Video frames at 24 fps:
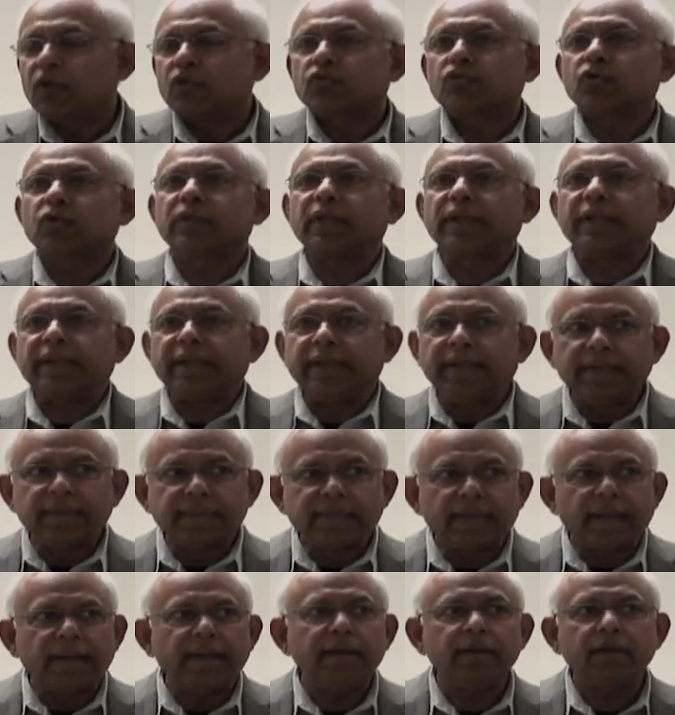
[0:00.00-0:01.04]
So the
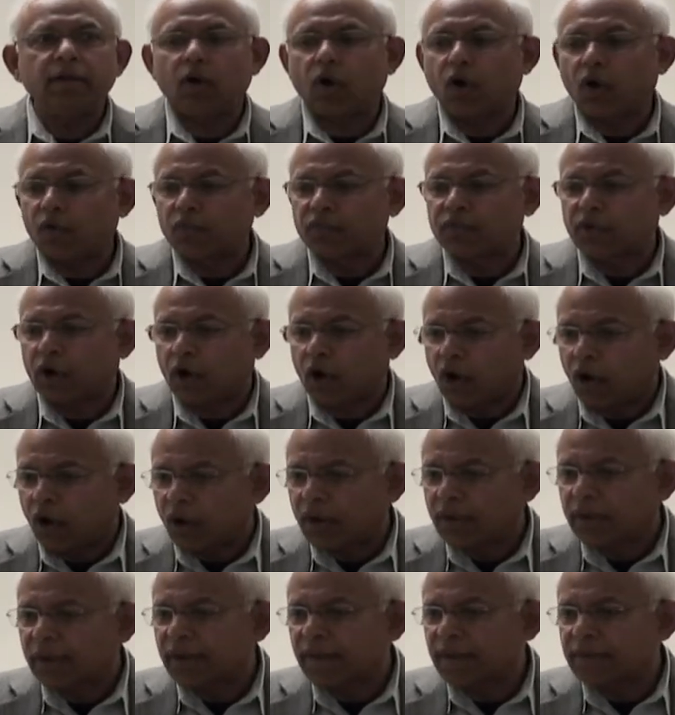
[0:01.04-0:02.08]
intent of the
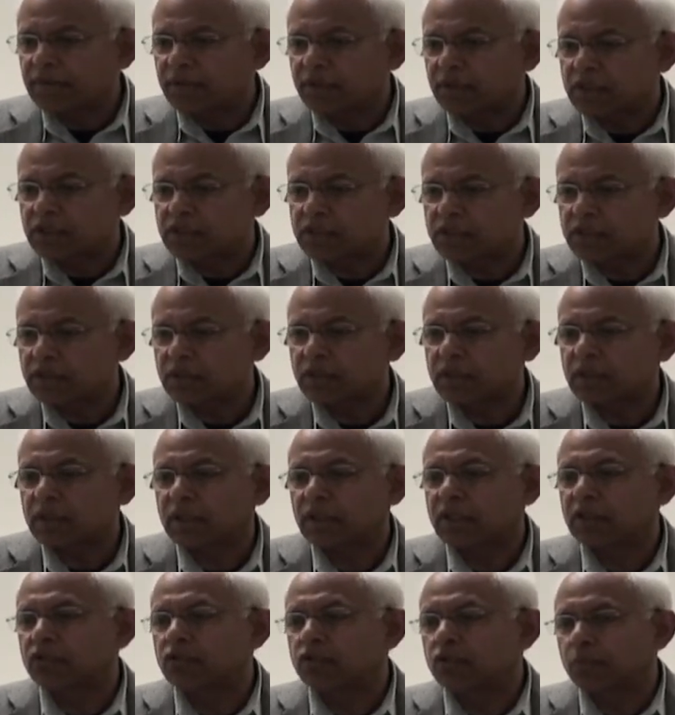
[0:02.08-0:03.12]
organization
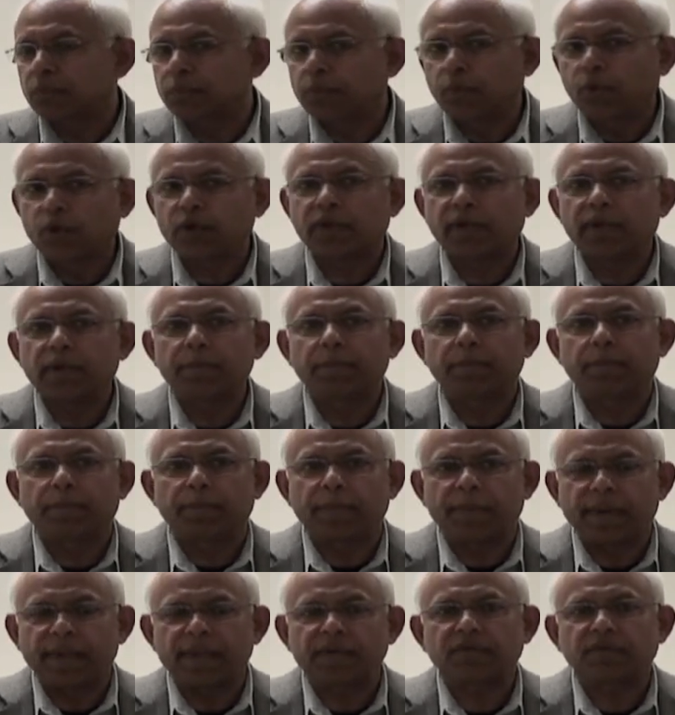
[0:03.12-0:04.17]
is to put in
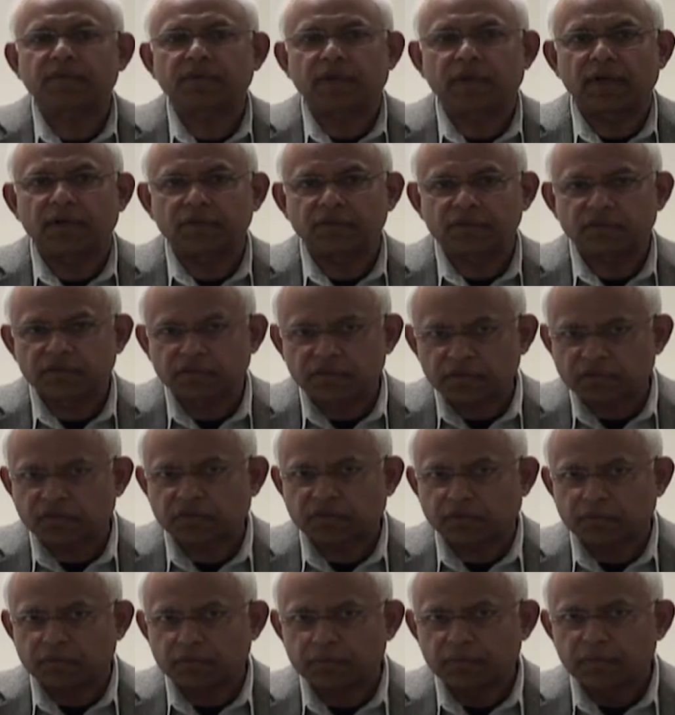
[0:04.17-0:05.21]
place a
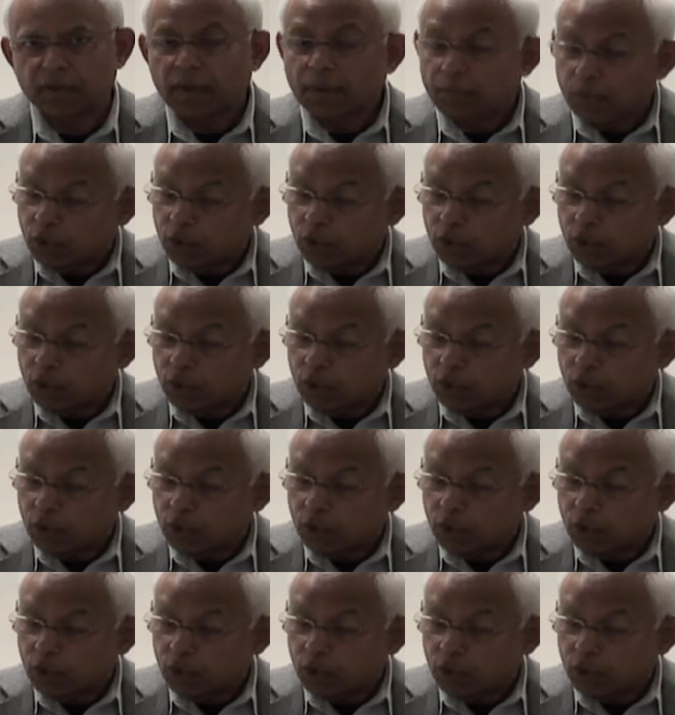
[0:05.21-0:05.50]
system